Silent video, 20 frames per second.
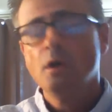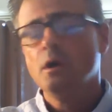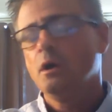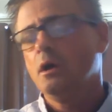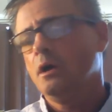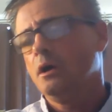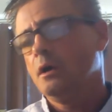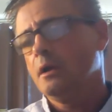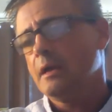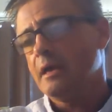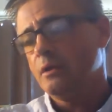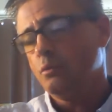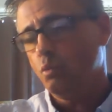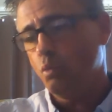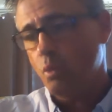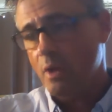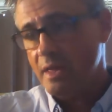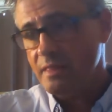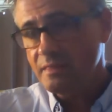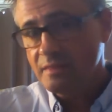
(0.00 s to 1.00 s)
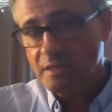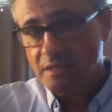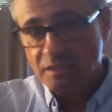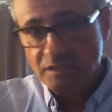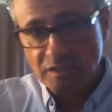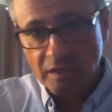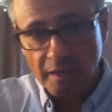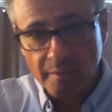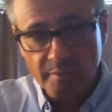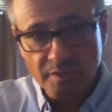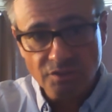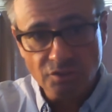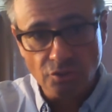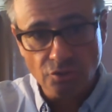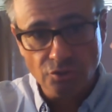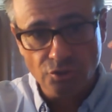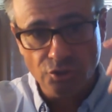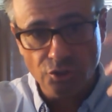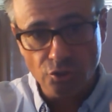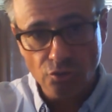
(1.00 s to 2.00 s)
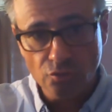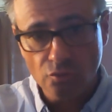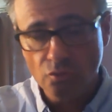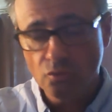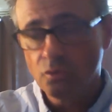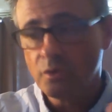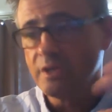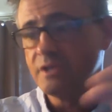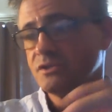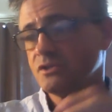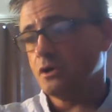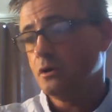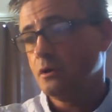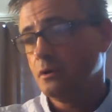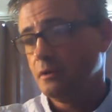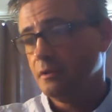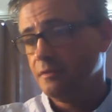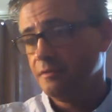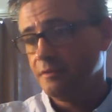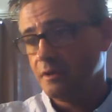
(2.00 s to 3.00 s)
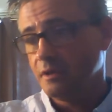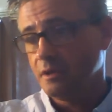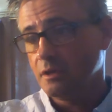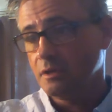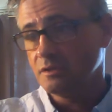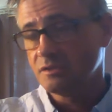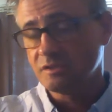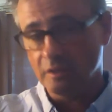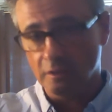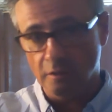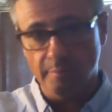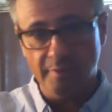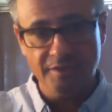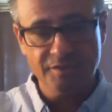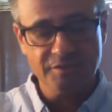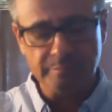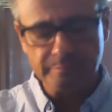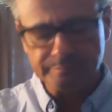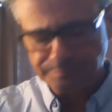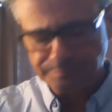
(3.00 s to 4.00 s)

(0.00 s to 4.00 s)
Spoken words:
and when the assignments are due is on the syllabus.